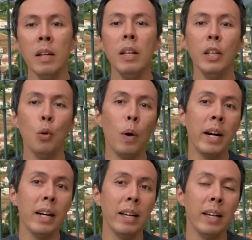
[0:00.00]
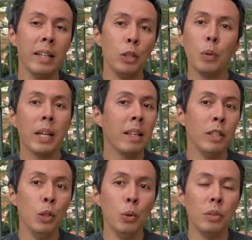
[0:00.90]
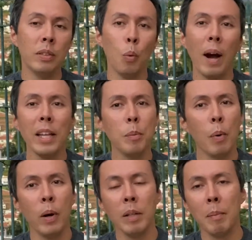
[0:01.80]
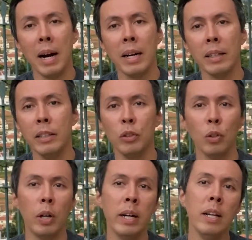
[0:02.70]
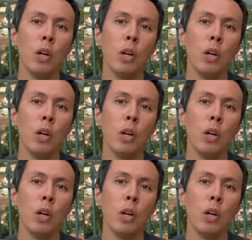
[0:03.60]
You can use whiteboard markers or